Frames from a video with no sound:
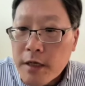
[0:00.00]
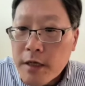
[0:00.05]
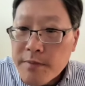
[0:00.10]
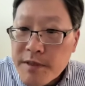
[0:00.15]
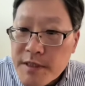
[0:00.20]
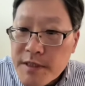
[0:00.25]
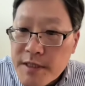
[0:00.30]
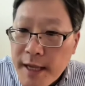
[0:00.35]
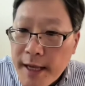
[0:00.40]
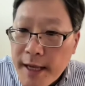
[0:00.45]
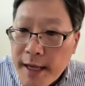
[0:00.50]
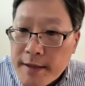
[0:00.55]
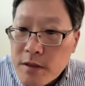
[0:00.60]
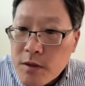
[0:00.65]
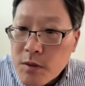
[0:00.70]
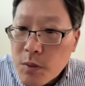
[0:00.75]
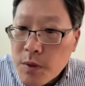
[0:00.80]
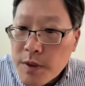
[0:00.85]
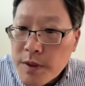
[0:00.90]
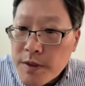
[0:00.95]

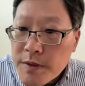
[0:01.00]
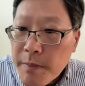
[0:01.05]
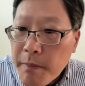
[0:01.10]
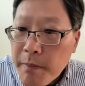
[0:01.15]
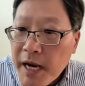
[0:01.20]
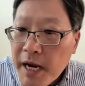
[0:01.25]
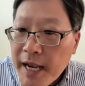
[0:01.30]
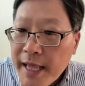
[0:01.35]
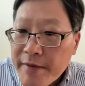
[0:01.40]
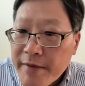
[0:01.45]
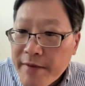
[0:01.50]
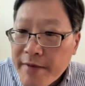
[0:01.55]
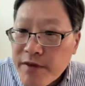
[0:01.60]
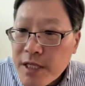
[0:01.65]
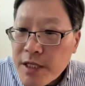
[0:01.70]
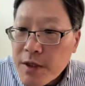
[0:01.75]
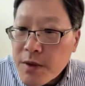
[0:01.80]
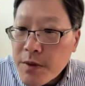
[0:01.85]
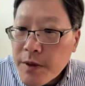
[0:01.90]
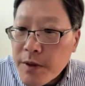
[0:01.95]
obsessed with playing
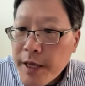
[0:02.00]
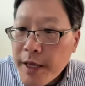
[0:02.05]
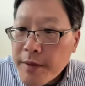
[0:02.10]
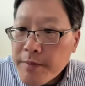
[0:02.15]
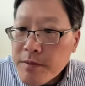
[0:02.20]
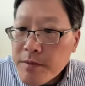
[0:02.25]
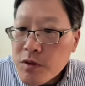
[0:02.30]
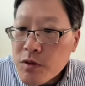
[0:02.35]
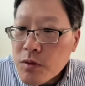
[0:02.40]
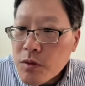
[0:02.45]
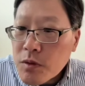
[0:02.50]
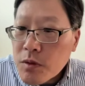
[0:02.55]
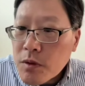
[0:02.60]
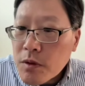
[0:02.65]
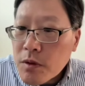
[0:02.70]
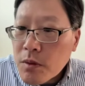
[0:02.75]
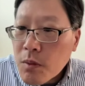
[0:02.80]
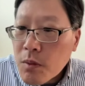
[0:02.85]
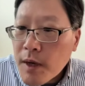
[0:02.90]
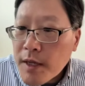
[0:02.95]
video games
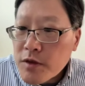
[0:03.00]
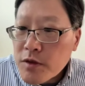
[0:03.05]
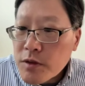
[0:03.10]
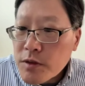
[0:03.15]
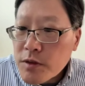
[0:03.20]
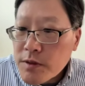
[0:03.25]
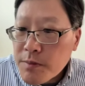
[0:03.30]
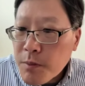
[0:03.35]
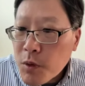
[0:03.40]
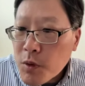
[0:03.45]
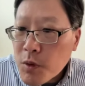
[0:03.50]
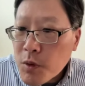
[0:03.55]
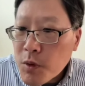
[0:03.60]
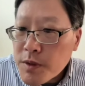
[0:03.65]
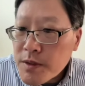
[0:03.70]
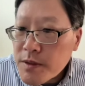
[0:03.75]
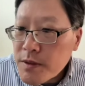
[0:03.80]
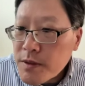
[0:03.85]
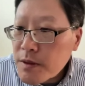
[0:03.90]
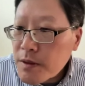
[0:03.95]
or watch
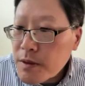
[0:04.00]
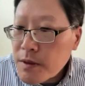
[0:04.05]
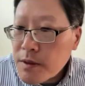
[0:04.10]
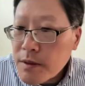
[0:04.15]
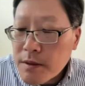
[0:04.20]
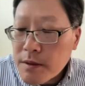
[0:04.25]
sports?